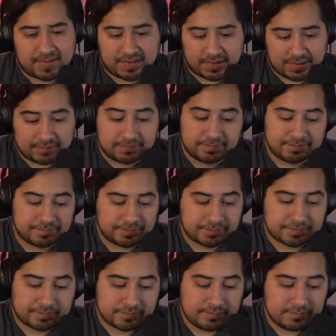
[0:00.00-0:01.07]
and
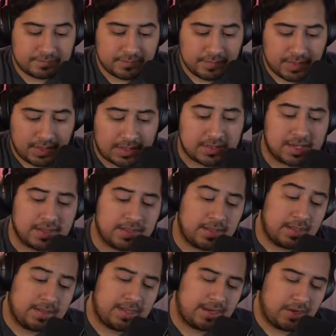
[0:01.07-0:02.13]

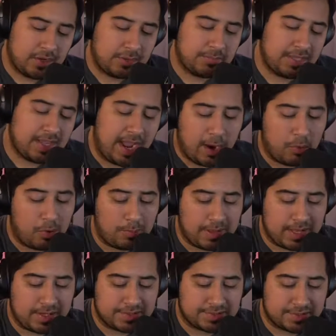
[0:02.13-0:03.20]
that could be how
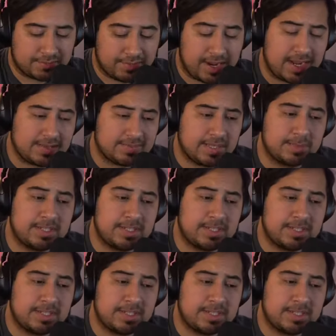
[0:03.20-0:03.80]
Omega survives.